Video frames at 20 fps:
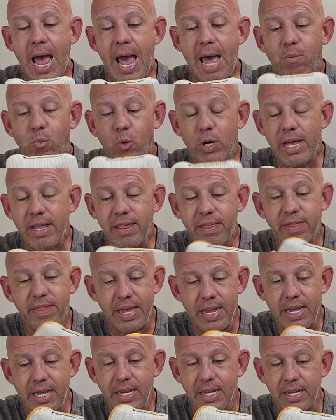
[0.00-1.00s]
And what I
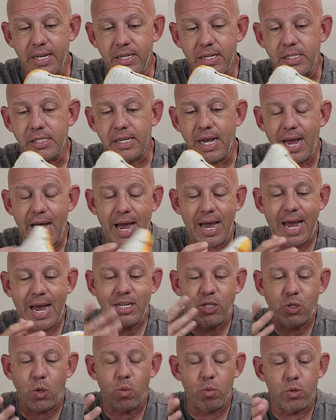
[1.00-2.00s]
think it is, I
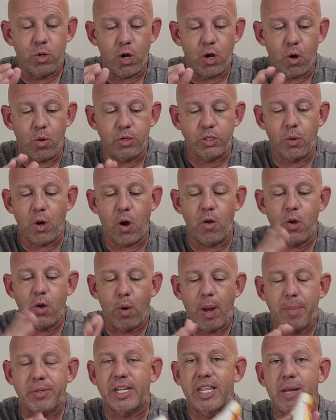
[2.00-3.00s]
don't know. So on
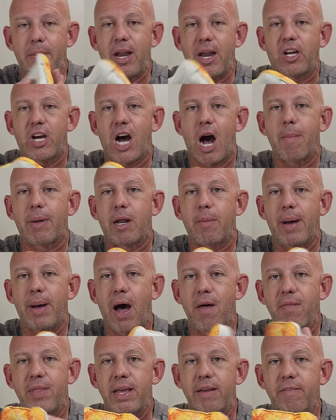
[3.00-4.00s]
their website, they made a comment
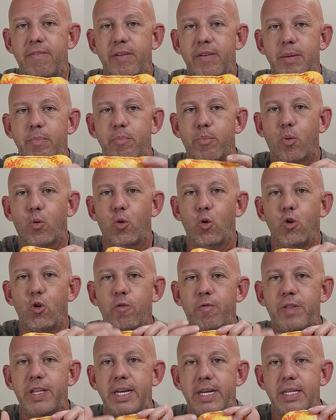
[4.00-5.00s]
about they've
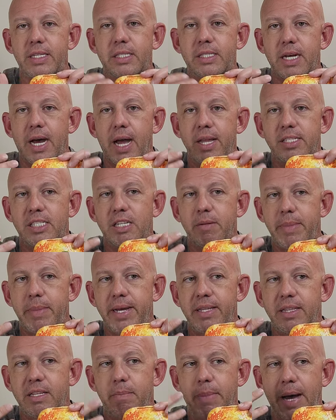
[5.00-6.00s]
improved the insides to
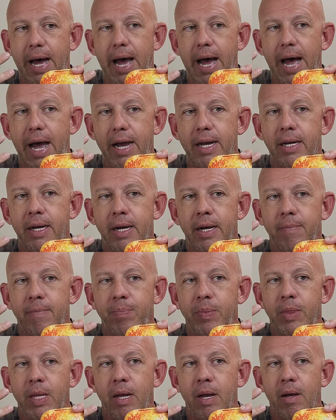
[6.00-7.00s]
make the bag
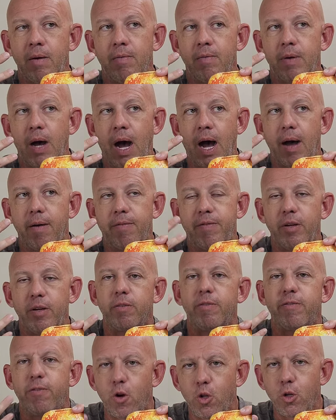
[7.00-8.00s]
feel
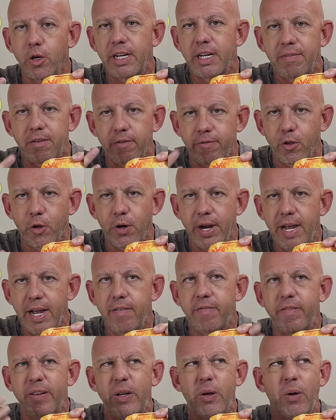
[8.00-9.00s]
fuller, give it a fuller
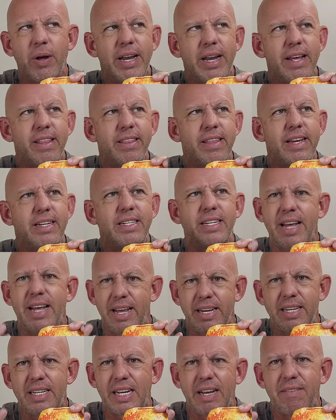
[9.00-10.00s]
hand feel, and I think
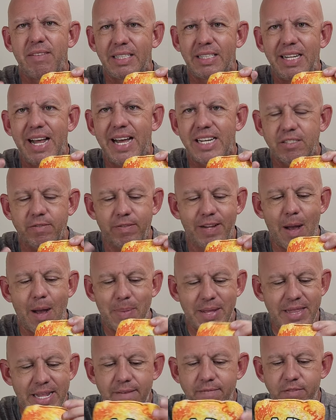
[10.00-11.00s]
to give it less
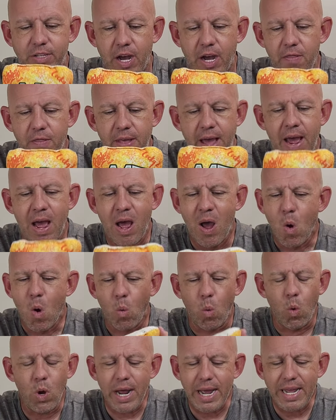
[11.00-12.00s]
flop. And they've done that.
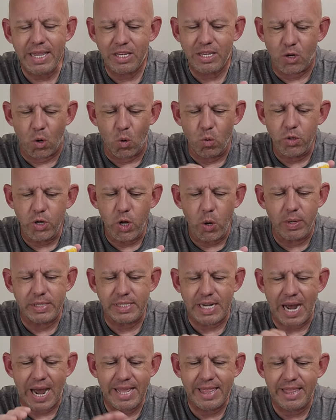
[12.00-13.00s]
What I don't know
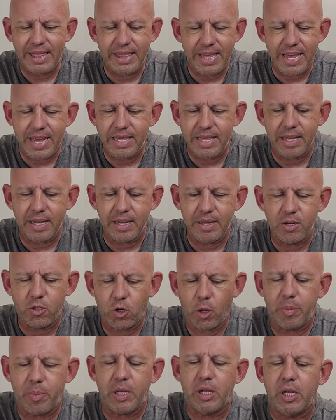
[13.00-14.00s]
is I think that
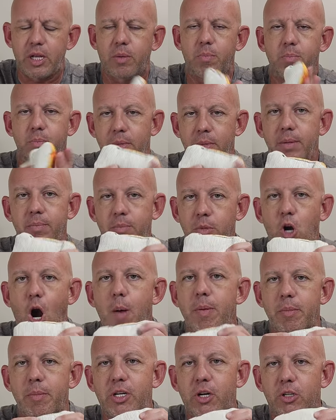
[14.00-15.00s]
typically the
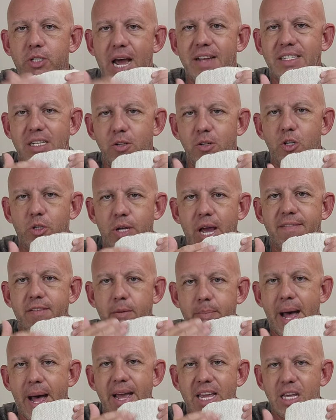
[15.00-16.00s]
carpet materials usually have
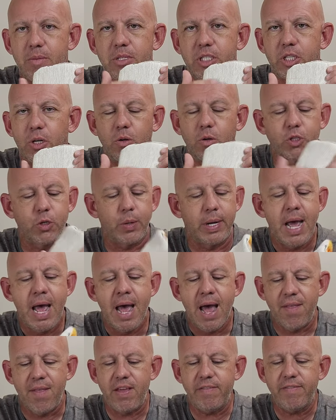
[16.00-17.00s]
a backing material to it.
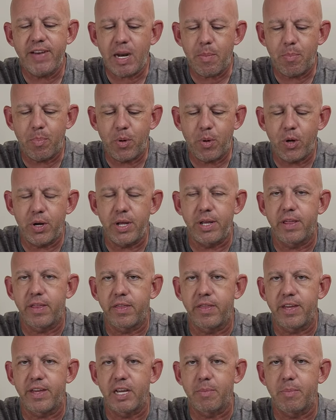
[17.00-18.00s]
And they've got a pretty
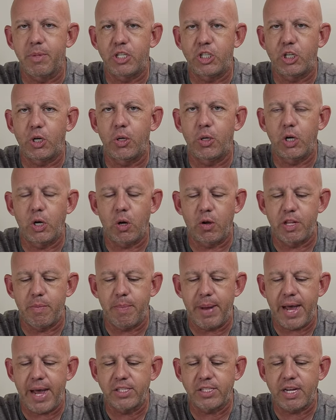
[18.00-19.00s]
thick material here on
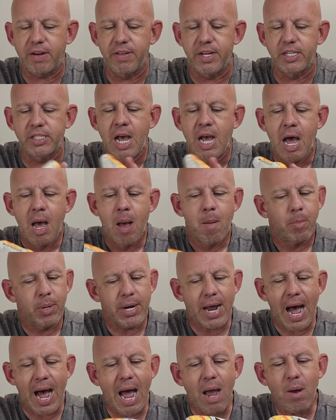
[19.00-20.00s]
the backside of this.
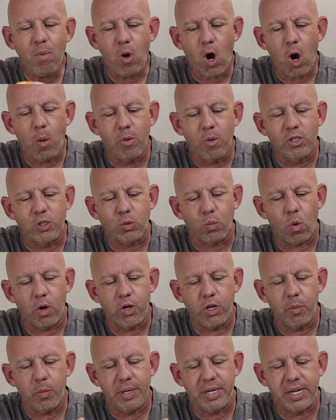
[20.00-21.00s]
But I almost
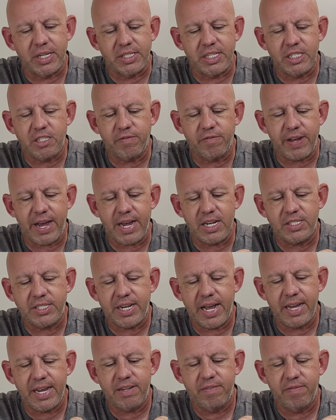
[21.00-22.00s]
wonder, because this fast
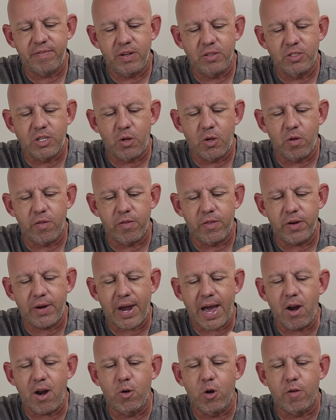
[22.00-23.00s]
side feels a little thick,
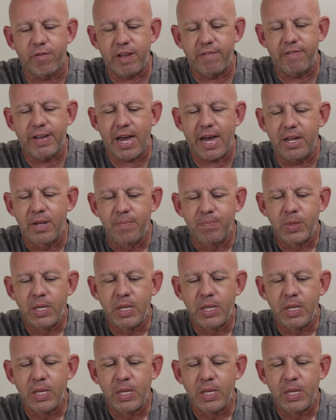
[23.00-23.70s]
I don't know if they've got